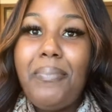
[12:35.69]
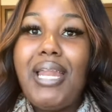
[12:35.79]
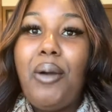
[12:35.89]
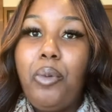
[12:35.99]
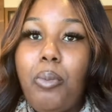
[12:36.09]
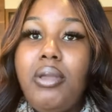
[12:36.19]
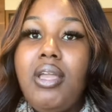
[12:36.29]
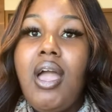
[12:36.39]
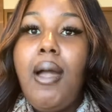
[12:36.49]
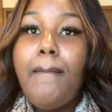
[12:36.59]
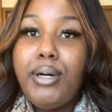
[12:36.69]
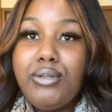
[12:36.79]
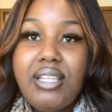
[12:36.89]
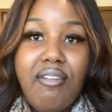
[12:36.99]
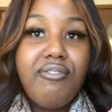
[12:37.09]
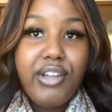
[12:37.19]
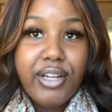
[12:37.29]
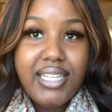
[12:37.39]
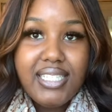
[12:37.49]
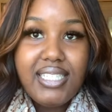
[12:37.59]
but I will be posting very
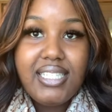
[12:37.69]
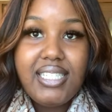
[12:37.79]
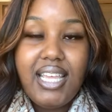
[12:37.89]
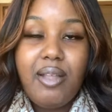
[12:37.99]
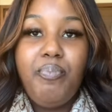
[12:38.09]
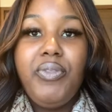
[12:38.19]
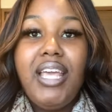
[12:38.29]
consistent.